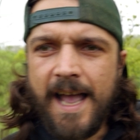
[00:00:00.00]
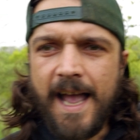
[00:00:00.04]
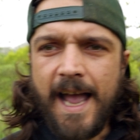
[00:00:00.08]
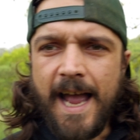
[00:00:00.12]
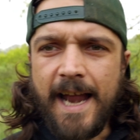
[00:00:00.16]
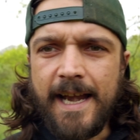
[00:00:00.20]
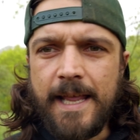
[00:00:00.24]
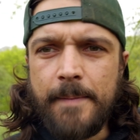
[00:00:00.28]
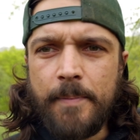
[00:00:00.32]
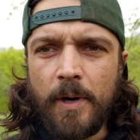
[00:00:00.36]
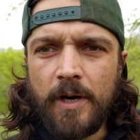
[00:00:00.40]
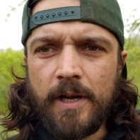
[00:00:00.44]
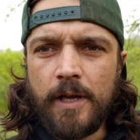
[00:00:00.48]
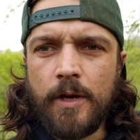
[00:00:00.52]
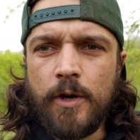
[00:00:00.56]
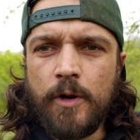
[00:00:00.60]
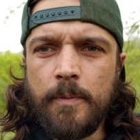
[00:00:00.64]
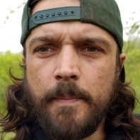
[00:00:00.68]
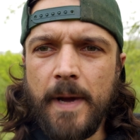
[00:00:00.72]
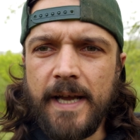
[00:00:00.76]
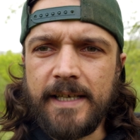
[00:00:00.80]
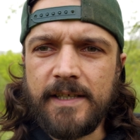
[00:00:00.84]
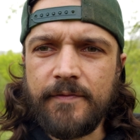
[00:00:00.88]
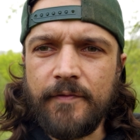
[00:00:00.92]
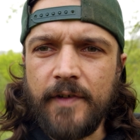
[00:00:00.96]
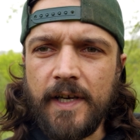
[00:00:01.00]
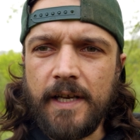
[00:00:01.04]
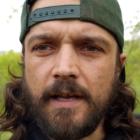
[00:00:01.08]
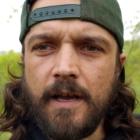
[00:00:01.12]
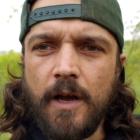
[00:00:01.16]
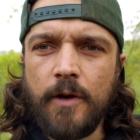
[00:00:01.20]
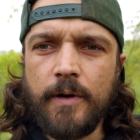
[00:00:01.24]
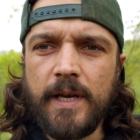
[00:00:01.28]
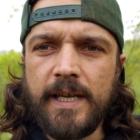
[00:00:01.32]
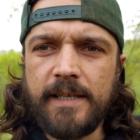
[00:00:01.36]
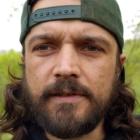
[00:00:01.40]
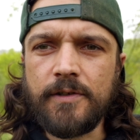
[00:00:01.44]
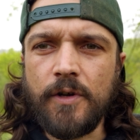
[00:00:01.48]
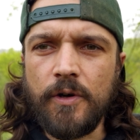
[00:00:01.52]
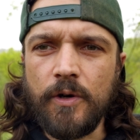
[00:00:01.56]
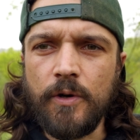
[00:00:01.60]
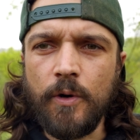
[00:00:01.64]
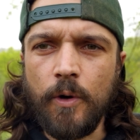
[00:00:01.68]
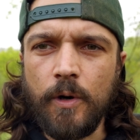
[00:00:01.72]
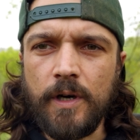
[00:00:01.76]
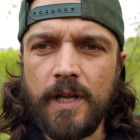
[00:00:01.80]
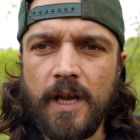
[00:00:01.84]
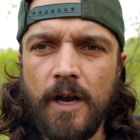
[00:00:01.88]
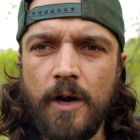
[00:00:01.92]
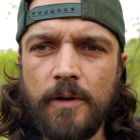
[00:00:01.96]
Anybody who makes video needs good
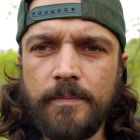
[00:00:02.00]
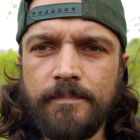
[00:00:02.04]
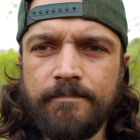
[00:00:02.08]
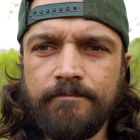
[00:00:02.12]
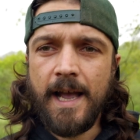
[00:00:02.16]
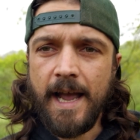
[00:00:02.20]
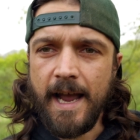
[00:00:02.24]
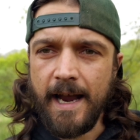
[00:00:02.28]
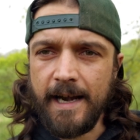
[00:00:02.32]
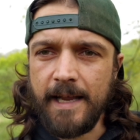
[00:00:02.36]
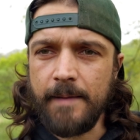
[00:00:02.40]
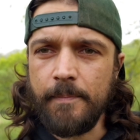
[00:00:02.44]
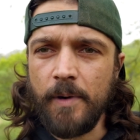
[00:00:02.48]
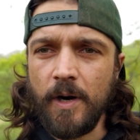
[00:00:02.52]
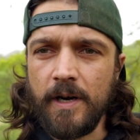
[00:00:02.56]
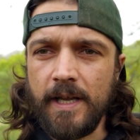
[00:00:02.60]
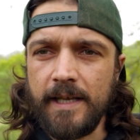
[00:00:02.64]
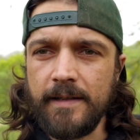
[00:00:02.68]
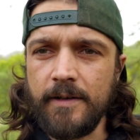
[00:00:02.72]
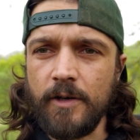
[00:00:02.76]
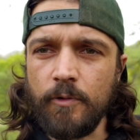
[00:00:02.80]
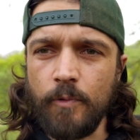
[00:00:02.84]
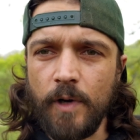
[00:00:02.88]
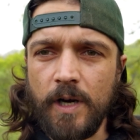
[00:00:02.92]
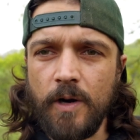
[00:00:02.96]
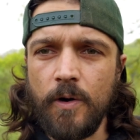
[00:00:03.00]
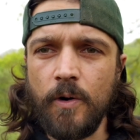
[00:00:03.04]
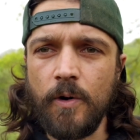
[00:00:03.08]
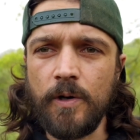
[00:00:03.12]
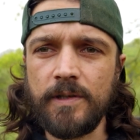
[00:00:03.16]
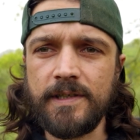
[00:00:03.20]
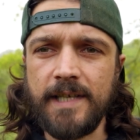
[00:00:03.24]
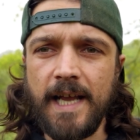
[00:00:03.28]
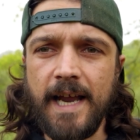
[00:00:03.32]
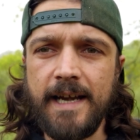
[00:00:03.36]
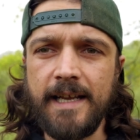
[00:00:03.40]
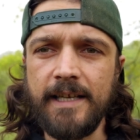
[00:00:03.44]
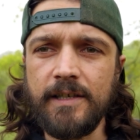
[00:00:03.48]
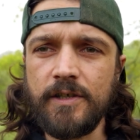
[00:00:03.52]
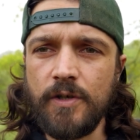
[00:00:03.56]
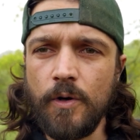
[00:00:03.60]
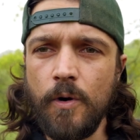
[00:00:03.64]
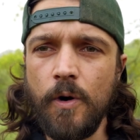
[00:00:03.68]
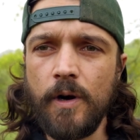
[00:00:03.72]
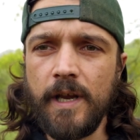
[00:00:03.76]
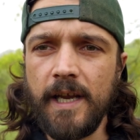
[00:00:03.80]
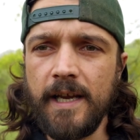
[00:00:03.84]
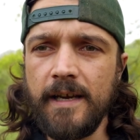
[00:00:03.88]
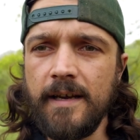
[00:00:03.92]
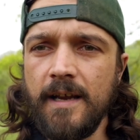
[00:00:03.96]
audio. Anybody that records any
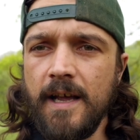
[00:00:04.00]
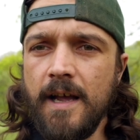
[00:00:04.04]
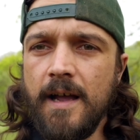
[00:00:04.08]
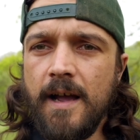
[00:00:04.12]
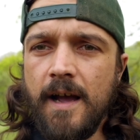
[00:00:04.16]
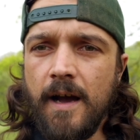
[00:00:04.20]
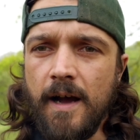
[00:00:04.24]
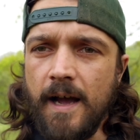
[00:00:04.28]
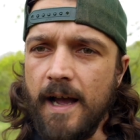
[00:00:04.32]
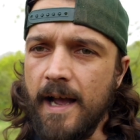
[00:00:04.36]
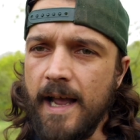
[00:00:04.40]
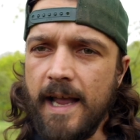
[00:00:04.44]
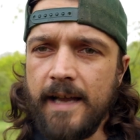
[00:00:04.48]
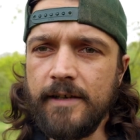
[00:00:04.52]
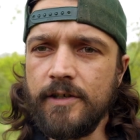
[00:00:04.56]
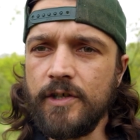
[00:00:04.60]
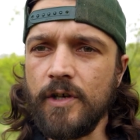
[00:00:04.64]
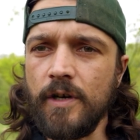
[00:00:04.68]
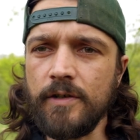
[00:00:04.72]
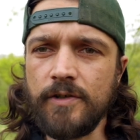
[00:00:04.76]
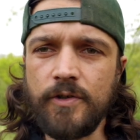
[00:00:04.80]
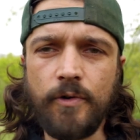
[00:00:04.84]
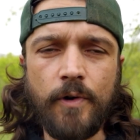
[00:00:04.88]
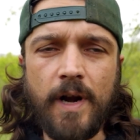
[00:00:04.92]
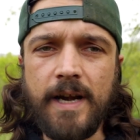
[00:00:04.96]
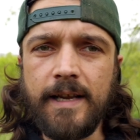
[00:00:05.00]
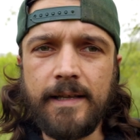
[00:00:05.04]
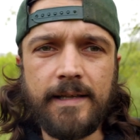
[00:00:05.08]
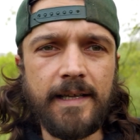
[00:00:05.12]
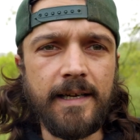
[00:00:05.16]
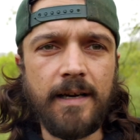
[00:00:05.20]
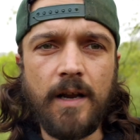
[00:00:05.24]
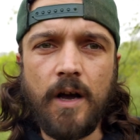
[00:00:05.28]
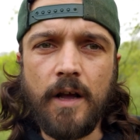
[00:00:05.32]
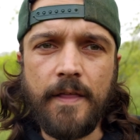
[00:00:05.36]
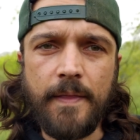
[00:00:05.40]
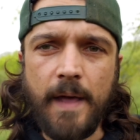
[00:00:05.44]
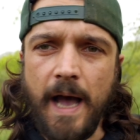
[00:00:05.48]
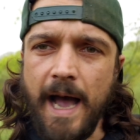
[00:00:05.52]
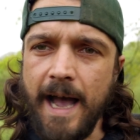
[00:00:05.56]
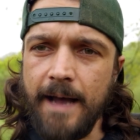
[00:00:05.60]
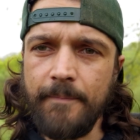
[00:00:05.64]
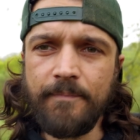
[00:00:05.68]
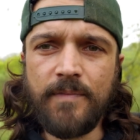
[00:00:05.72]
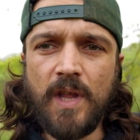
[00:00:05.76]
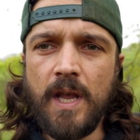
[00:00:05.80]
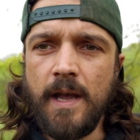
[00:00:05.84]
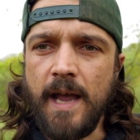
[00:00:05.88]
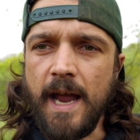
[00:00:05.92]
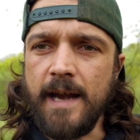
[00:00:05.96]
talking, headshots or anything like that,
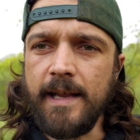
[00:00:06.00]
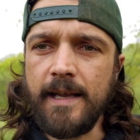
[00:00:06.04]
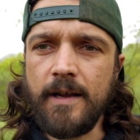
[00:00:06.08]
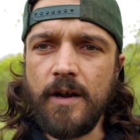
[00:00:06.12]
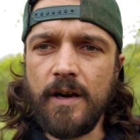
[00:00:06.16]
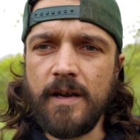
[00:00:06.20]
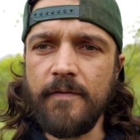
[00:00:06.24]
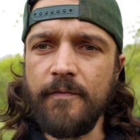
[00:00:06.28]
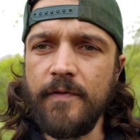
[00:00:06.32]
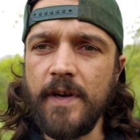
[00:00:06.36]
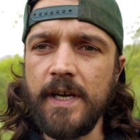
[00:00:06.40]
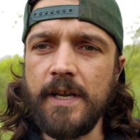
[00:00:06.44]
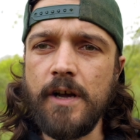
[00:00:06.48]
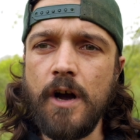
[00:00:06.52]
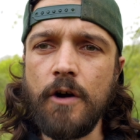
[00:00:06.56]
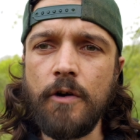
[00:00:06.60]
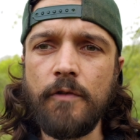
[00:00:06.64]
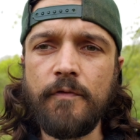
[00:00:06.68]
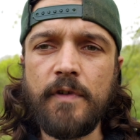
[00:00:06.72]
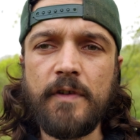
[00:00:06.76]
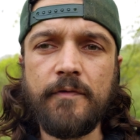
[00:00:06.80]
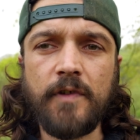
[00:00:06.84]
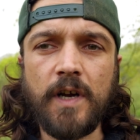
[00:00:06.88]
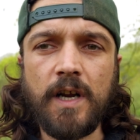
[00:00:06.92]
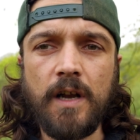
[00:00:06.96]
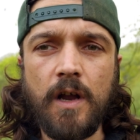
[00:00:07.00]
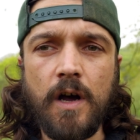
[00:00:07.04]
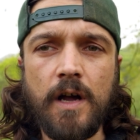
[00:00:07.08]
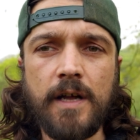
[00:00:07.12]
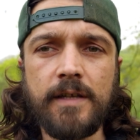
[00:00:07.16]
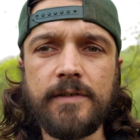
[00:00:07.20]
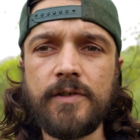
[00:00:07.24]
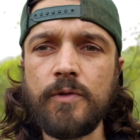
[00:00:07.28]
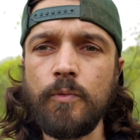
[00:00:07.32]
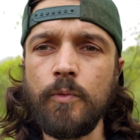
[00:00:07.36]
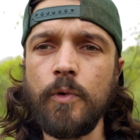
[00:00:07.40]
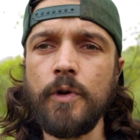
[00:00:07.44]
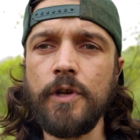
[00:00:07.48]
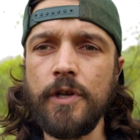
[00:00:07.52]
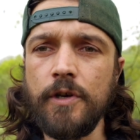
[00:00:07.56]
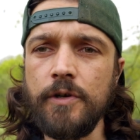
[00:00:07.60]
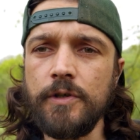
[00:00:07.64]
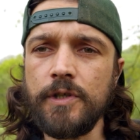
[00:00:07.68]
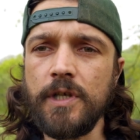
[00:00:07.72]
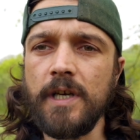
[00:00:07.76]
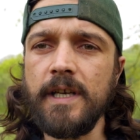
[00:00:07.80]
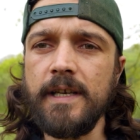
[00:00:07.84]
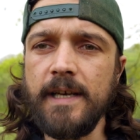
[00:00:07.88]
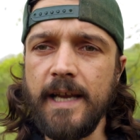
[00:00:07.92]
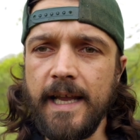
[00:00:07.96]
any kind of videography for clients will
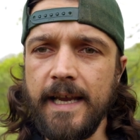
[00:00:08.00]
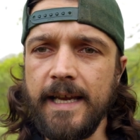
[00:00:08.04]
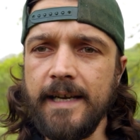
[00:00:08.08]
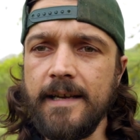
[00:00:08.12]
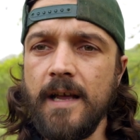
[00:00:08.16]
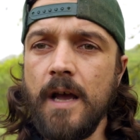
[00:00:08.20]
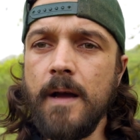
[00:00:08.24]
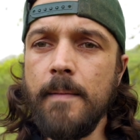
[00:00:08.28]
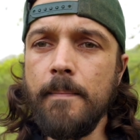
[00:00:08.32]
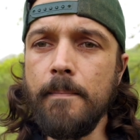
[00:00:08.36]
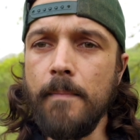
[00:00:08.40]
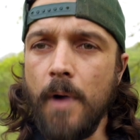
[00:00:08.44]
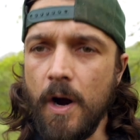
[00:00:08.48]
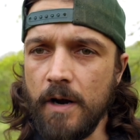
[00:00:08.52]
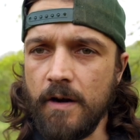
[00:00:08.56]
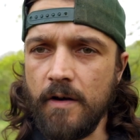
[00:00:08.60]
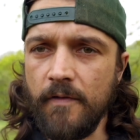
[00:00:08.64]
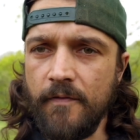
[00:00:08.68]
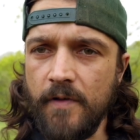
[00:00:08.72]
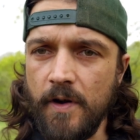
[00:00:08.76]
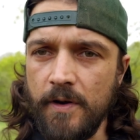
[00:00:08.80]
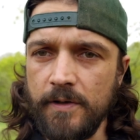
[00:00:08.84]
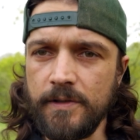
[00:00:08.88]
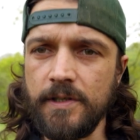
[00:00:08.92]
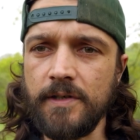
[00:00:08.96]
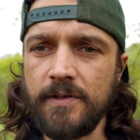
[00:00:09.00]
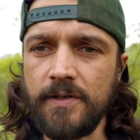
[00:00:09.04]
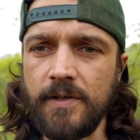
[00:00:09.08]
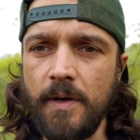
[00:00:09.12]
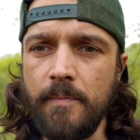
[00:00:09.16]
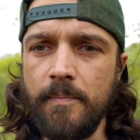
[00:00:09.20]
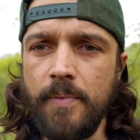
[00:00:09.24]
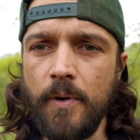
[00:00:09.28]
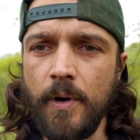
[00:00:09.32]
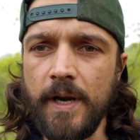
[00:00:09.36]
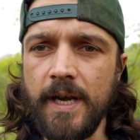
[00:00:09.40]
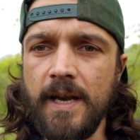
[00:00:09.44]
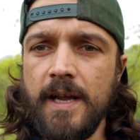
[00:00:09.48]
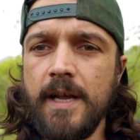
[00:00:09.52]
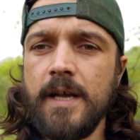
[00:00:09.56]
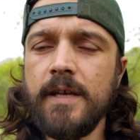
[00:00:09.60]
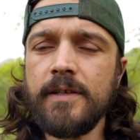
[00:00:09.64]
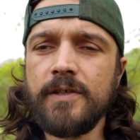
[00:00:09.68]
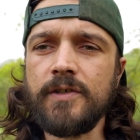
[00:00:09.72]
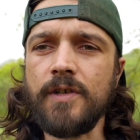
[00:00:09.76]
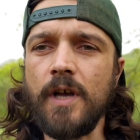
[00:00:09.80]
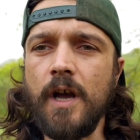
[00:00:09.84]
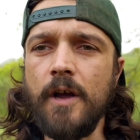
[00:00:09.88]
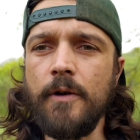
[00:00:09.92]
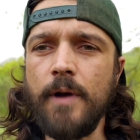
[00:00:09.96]
usually need microphones at some point.
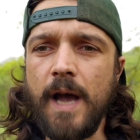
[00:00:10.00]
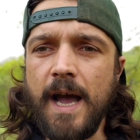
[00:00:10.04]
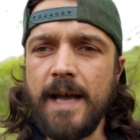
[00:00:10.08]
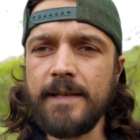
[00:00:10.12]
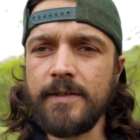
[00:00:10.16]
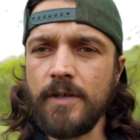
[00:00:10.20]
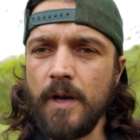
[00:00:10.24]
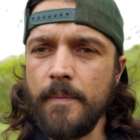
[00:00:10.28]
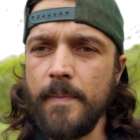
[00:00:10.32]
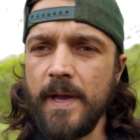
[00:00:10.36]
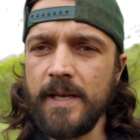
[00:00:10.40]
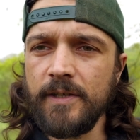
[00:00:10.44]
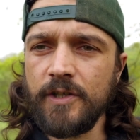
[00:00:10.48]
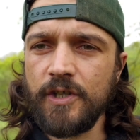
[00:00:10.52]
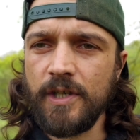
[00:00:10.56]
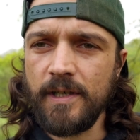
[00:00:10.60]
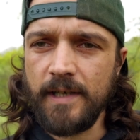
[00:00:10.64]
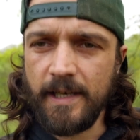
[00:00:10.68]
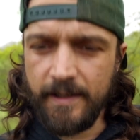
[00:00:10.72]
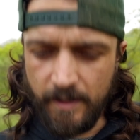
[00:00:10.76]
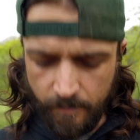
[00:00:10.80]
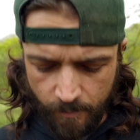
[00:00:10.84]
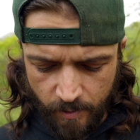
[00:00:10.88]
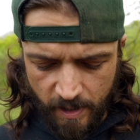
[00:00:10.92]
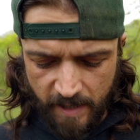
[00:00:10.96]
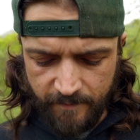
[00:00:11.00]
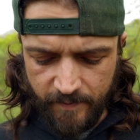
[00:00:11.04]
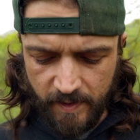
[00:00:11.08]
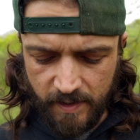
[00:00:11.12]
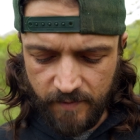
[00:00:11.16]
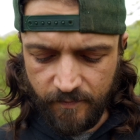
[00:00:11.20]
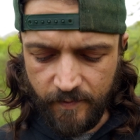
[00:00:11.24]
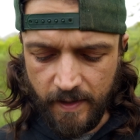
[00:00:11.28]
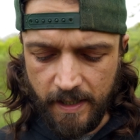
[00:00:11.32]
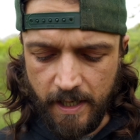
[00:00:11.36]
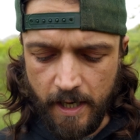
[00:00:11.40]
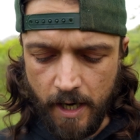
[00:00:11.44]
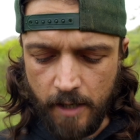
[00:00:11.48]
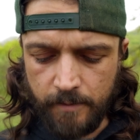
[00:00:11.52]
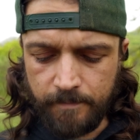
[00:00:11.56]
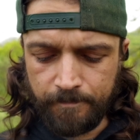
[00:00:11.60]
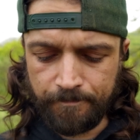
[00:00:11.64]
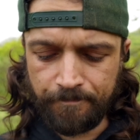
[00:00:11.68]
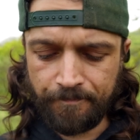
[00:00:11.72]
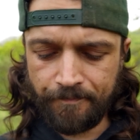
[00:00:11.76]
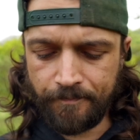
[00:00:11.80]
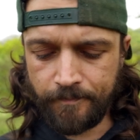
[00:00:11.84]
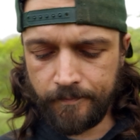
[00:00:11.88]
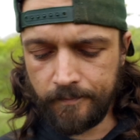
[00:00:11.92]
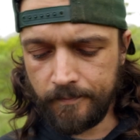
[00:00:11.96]
So as I mentioned in the previous video,
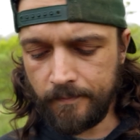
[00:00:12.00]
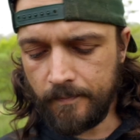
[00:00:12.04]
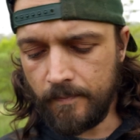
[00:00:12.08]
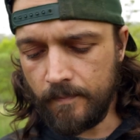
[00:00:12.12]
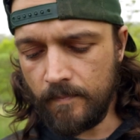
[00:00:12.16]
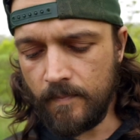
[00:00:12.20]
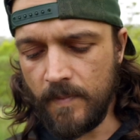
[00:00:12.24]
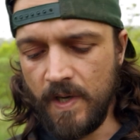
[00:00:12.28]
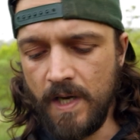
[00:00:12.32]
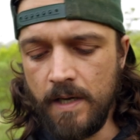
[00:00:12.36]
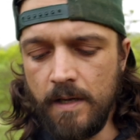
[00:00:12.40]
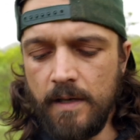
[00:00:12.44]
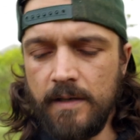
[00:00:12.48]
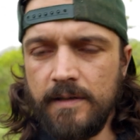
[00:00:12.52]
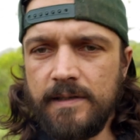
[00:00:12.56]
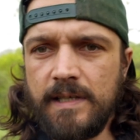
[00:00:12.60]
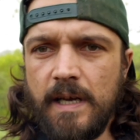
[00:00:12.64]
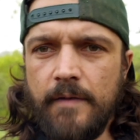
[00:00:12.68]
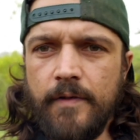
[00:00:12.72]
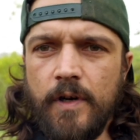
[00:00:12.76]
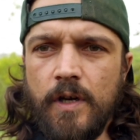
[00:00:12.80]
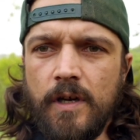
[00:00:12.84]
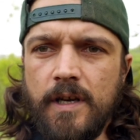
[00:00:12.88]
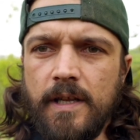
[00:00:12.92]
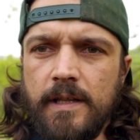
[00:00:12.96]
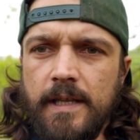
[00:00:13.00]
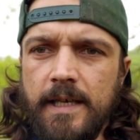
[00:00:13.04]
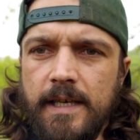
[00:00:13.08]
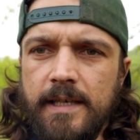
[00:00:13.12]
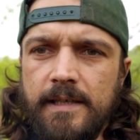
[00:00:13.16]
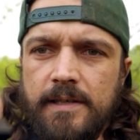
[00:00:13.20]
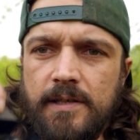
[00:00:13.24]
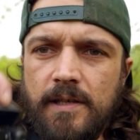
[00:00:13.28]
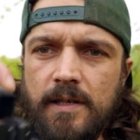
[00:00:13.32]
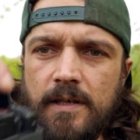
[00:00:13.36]
let's have a look at these.